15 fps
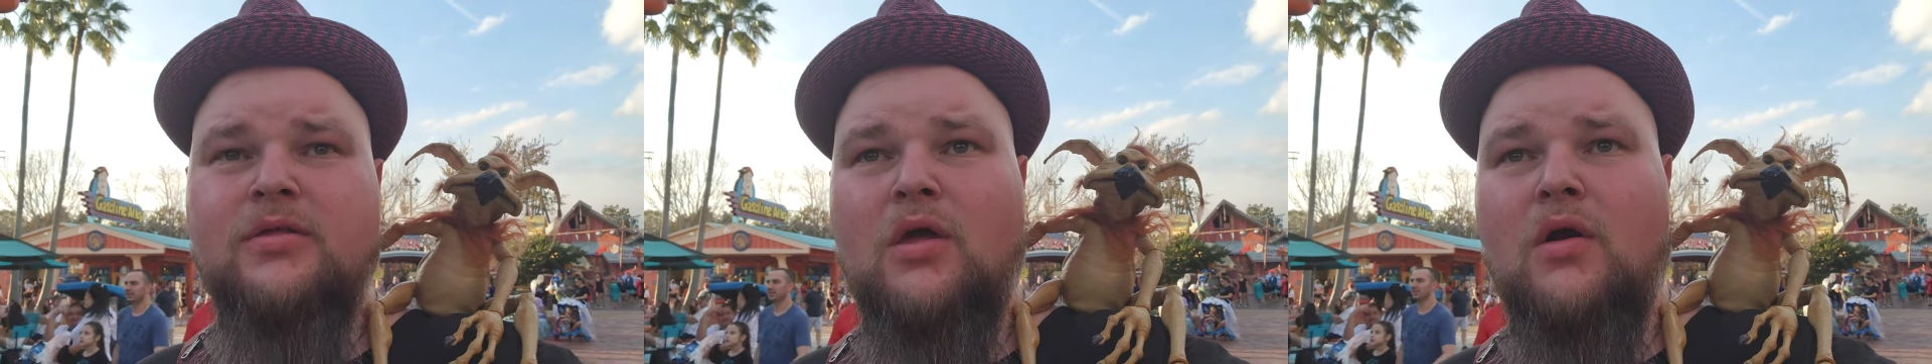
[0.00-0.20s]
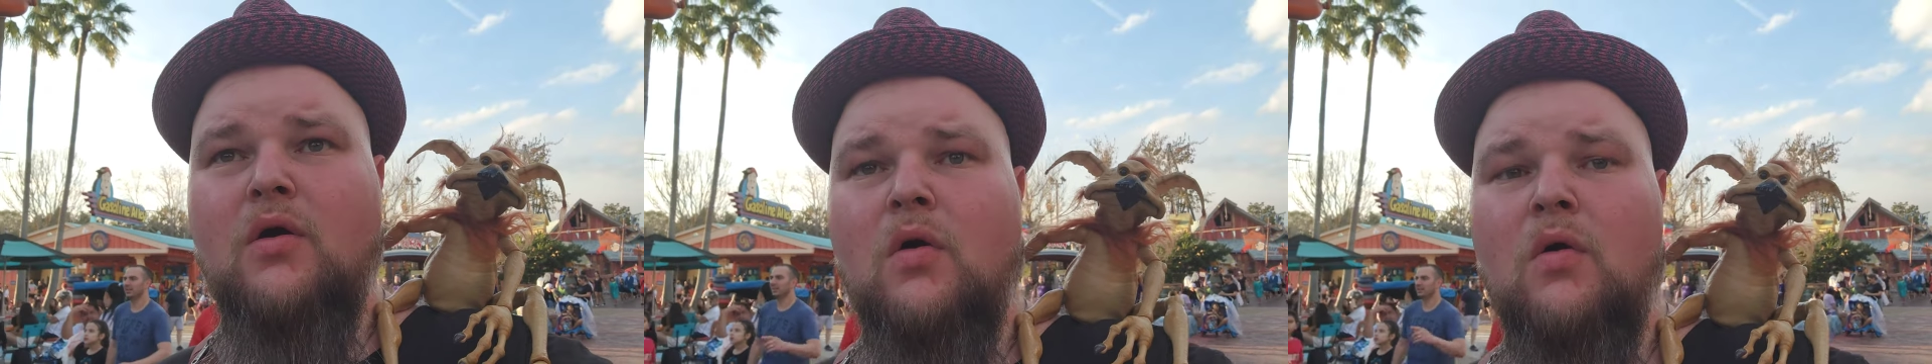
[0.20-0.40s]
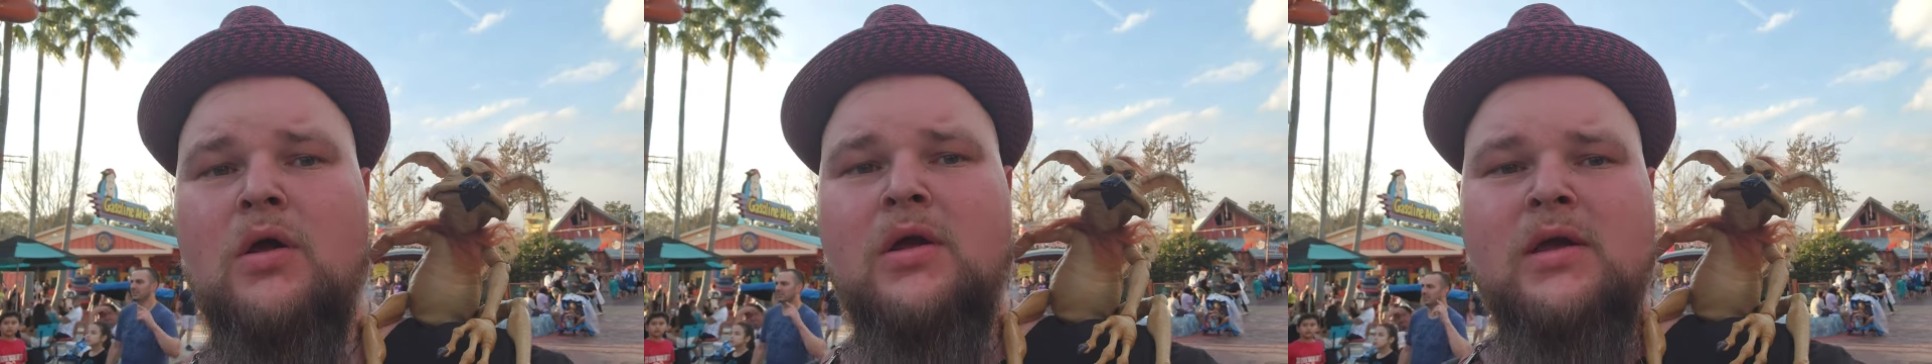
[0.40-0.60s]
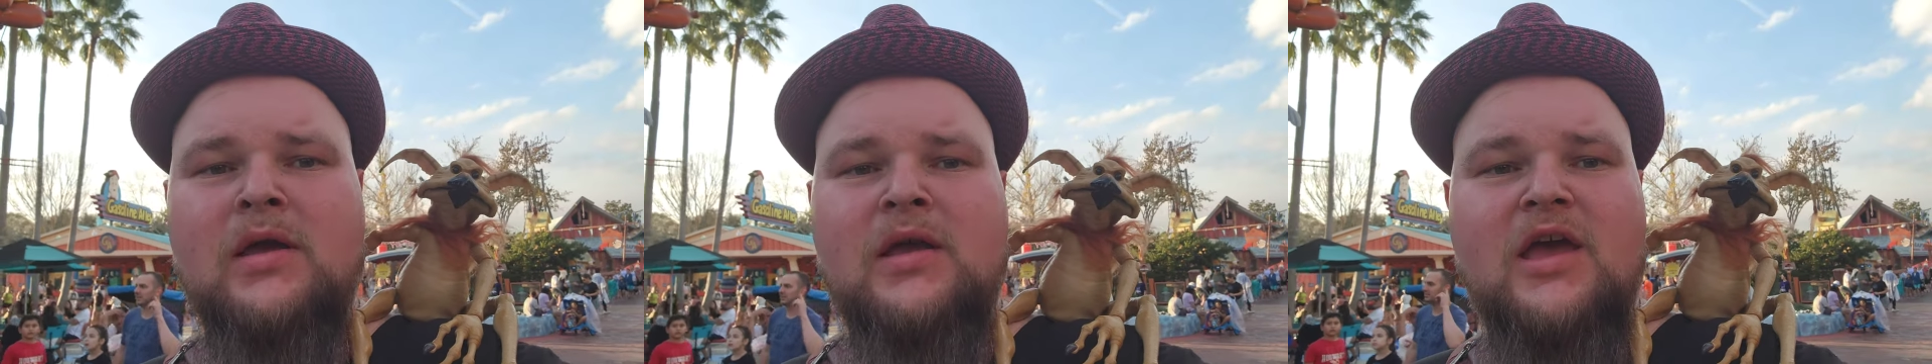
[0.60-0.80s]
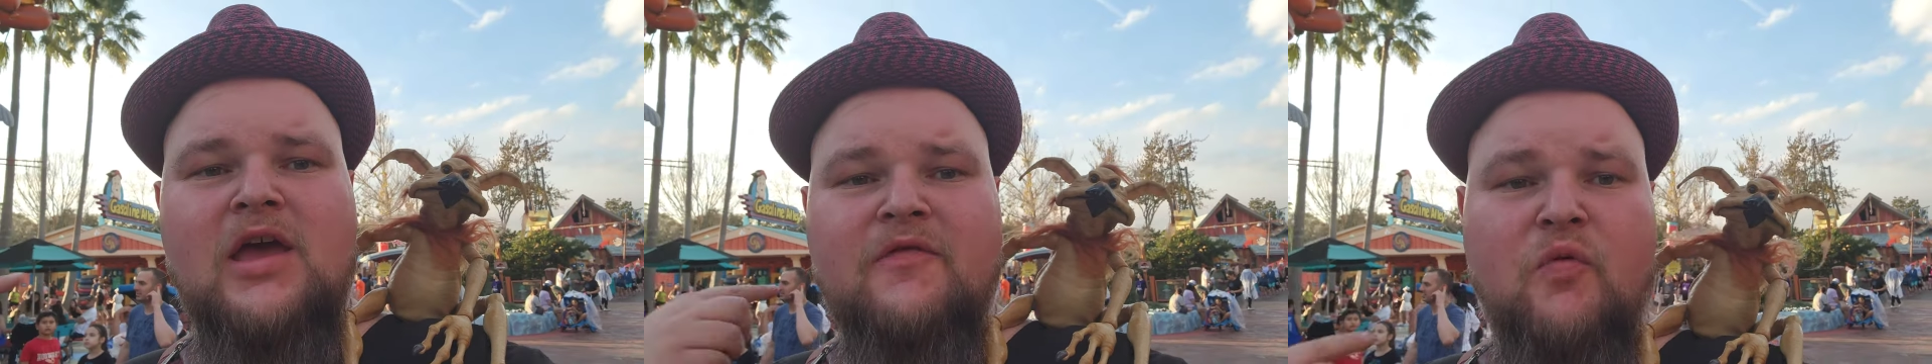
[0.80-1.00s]
So
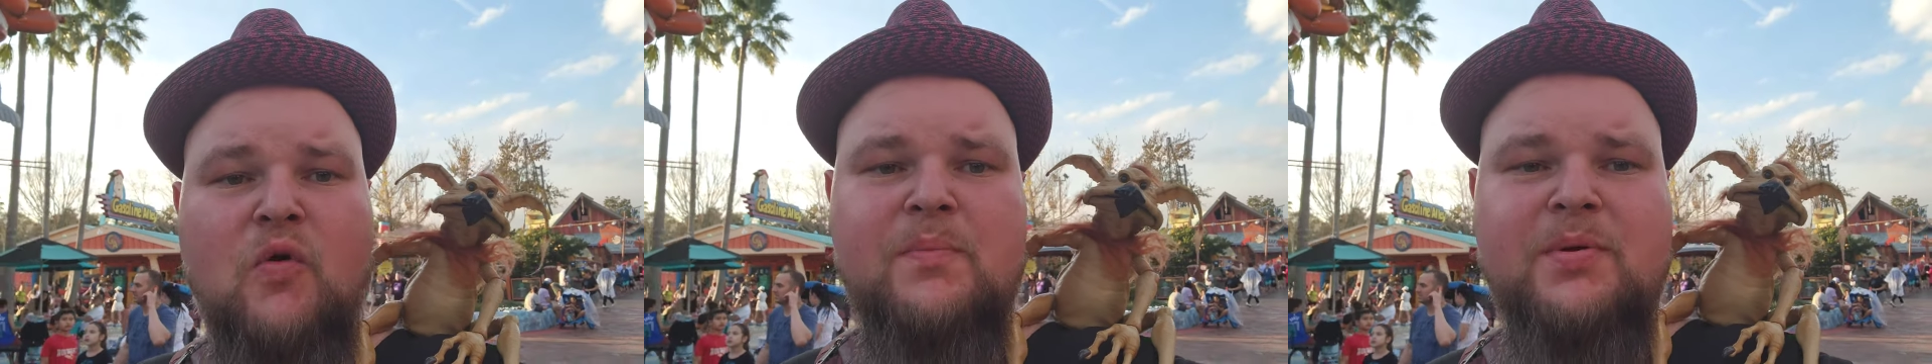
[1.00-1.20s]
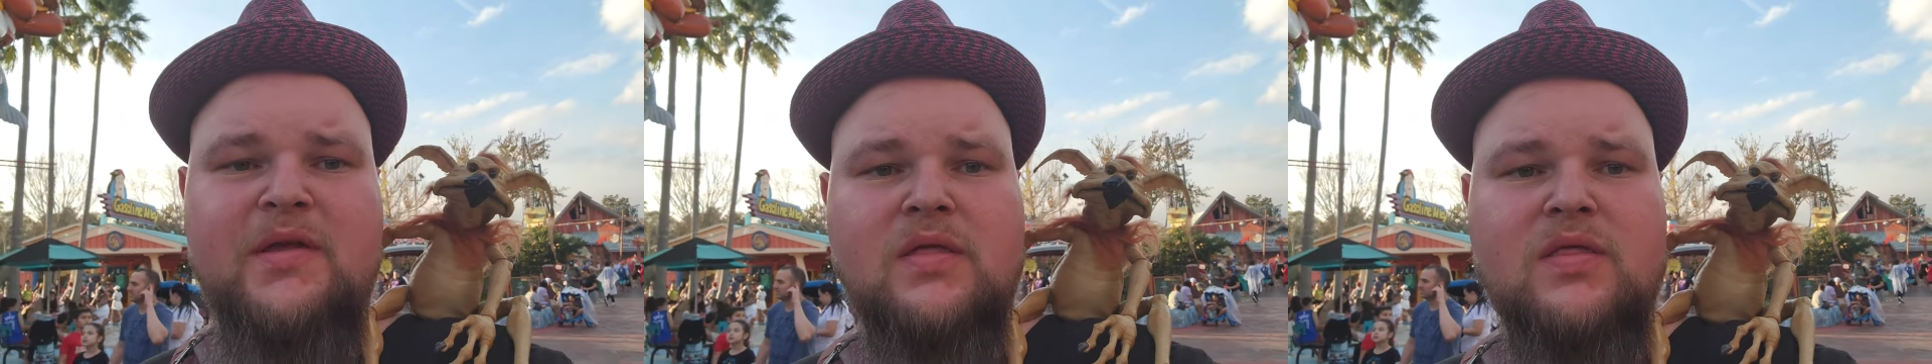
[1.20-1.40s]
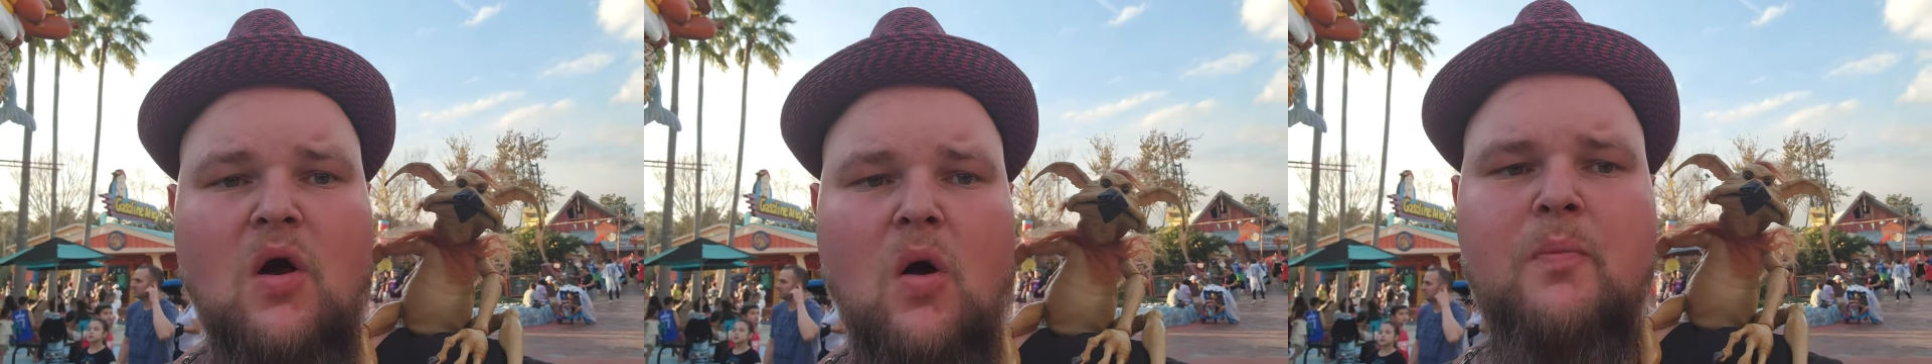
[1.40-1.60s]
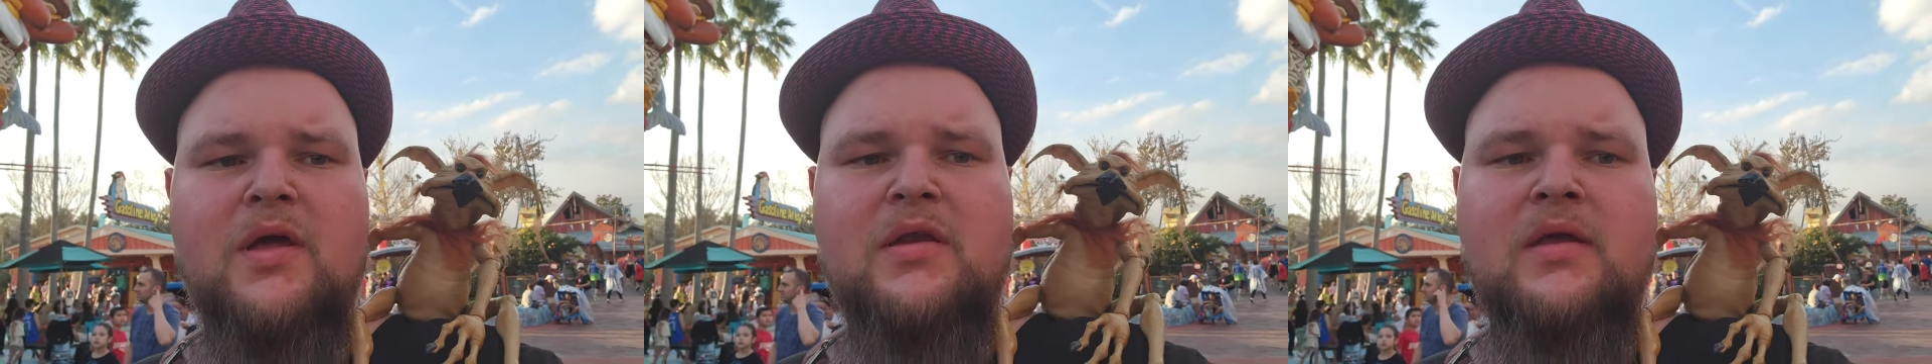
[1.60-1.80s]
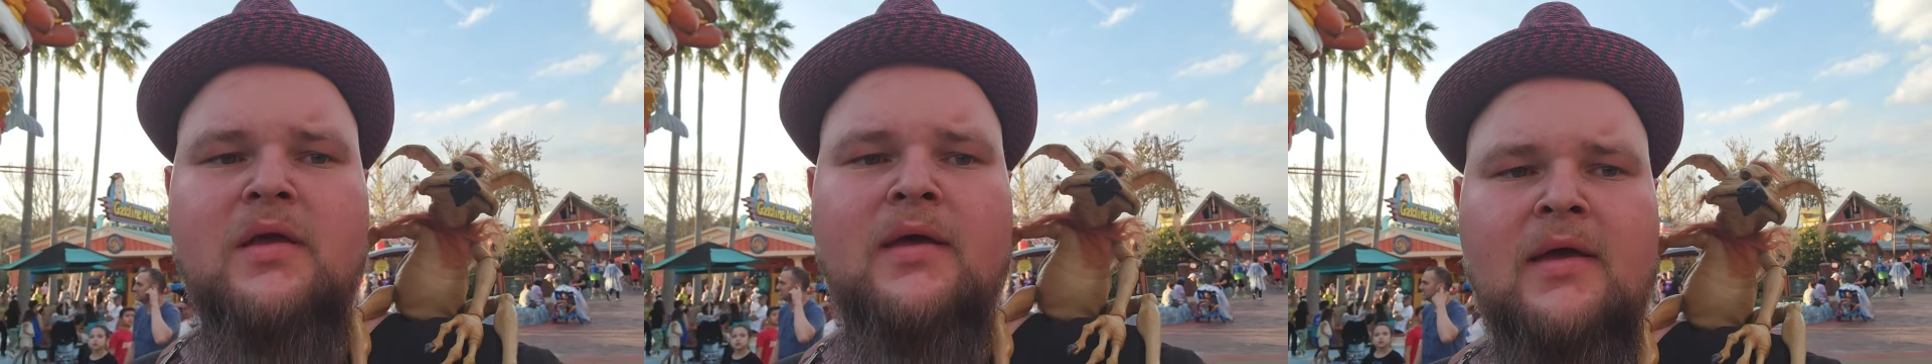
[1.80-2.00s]
if Wimpy's is
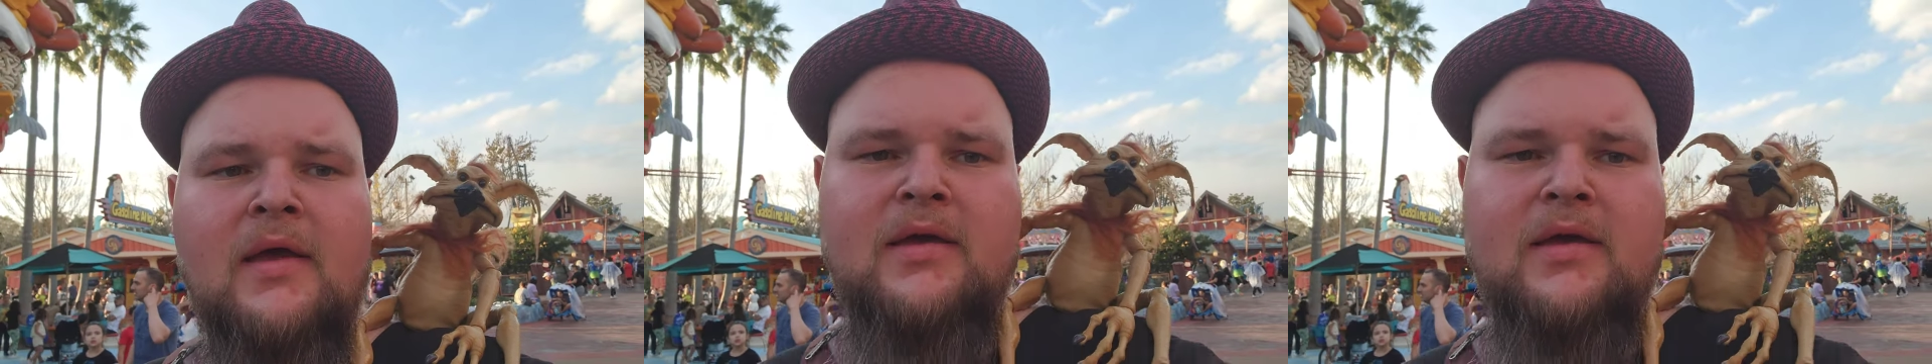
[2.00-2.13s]
open,